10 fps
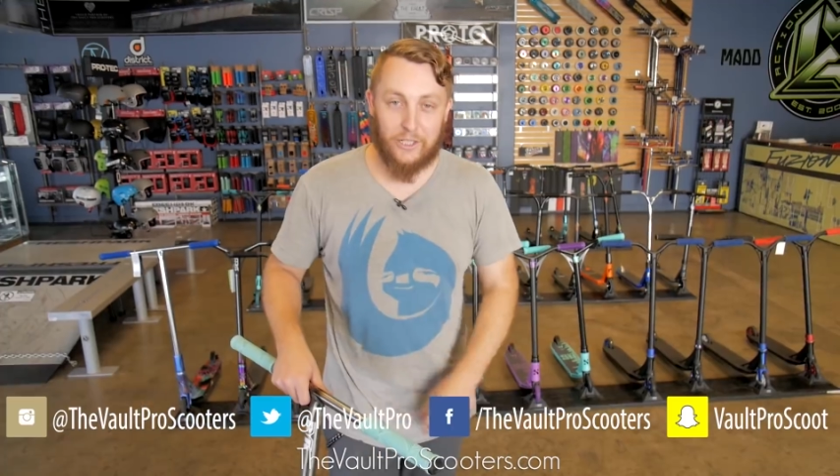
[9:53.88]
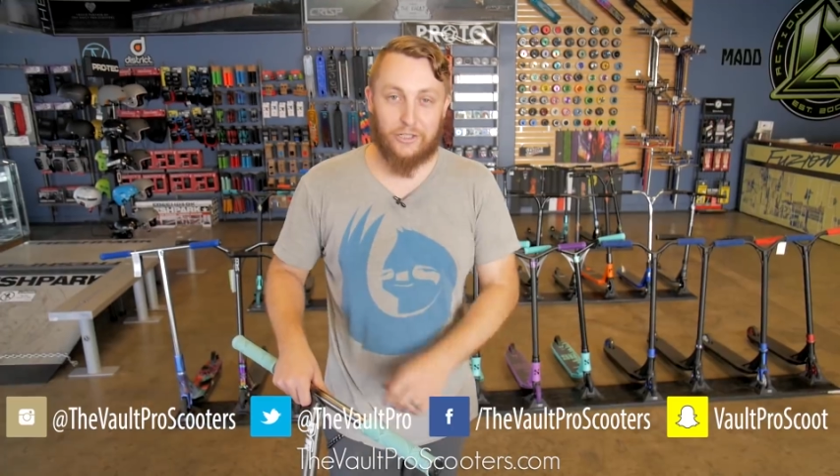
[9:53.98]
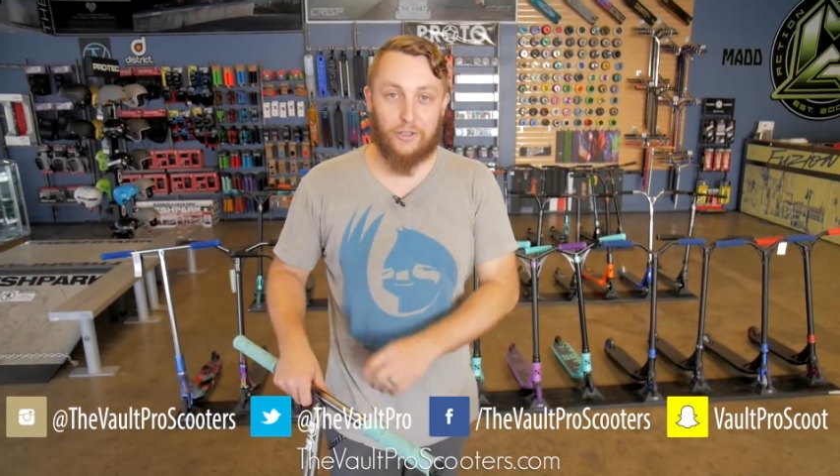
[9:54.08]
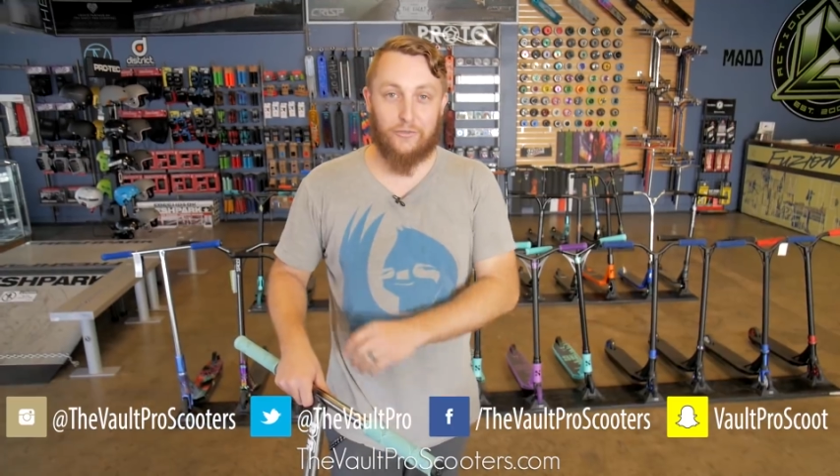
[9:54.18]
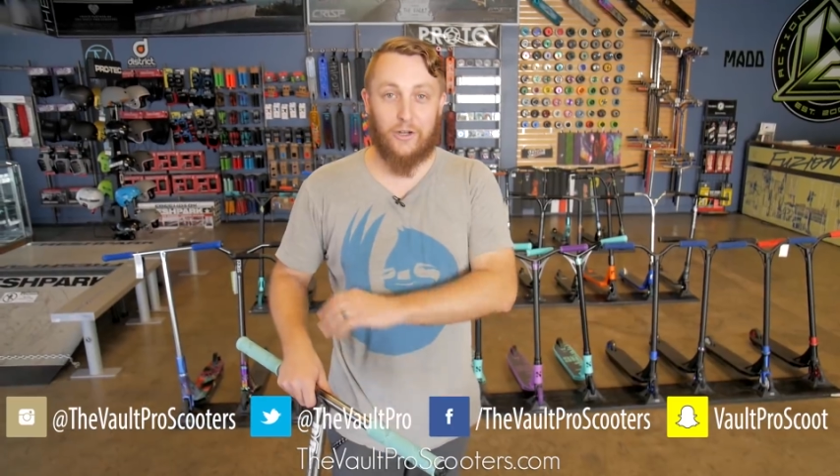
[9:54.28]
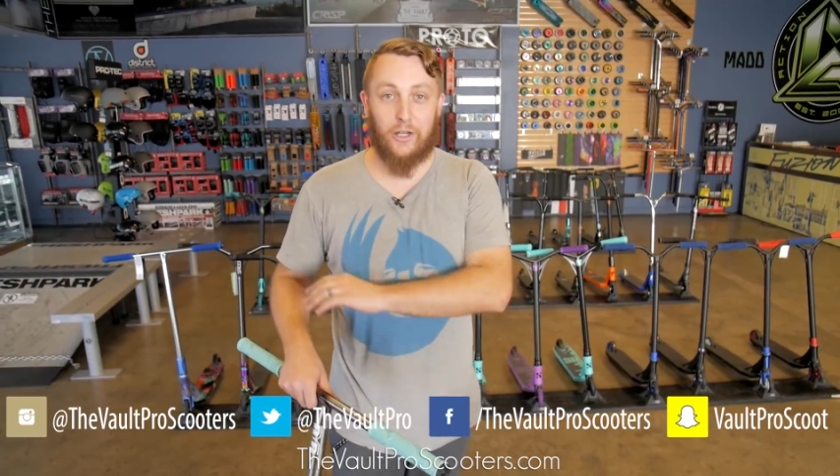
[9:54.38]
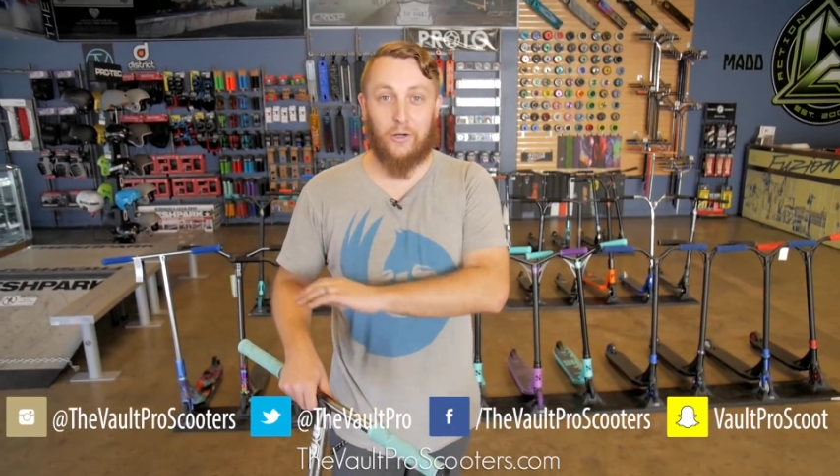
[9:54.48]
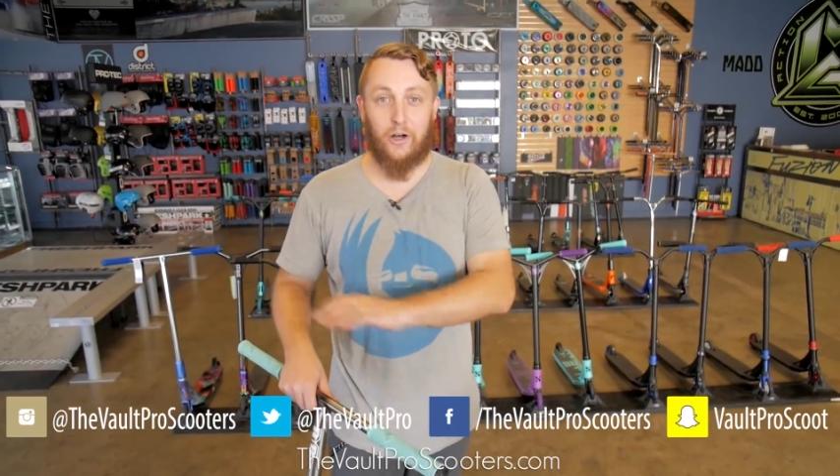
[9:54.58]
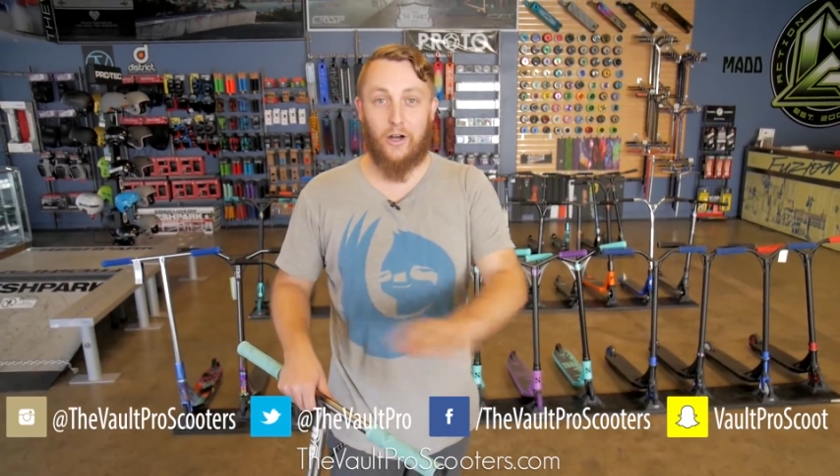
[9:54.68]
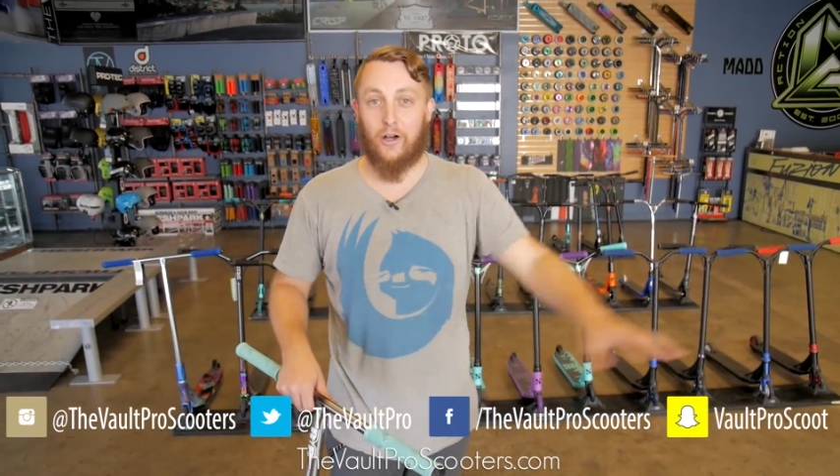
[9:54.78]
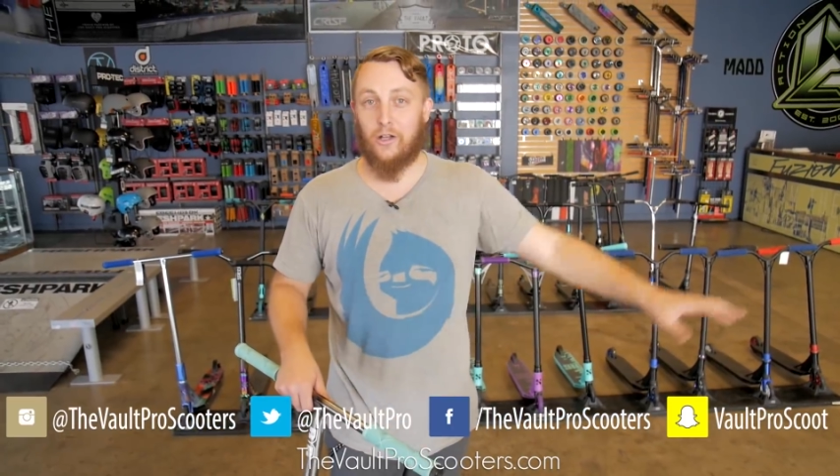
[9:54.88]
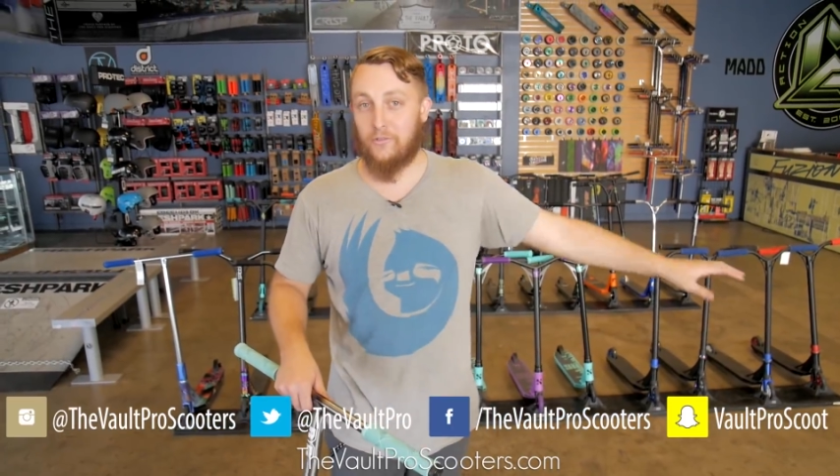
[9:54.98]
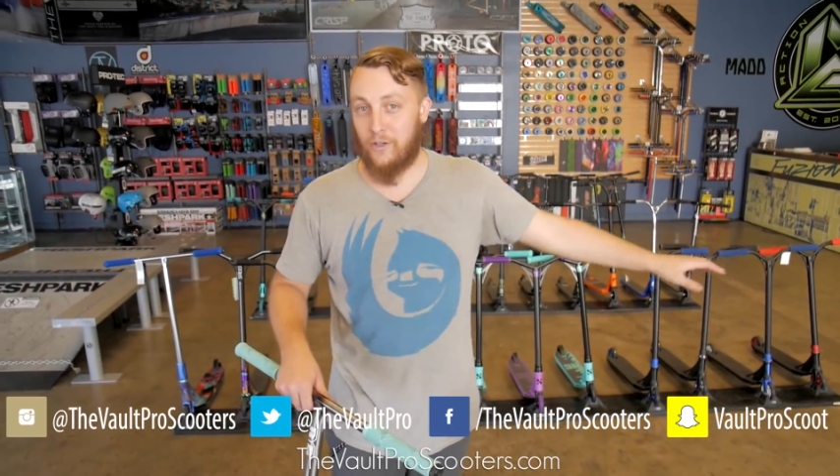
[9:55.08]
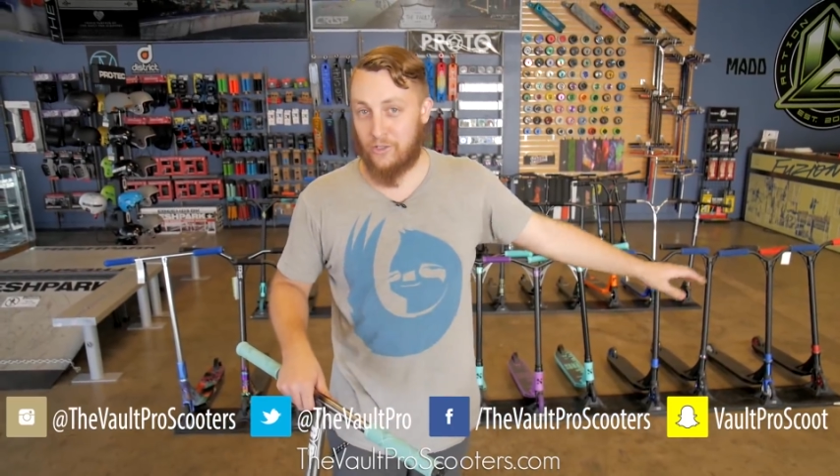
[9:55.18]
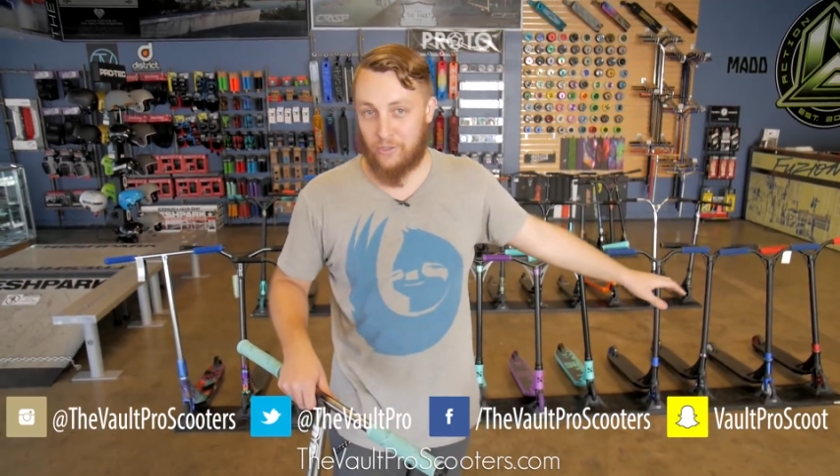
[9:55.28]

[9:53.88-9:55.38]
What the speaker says: Make sure to follow all of our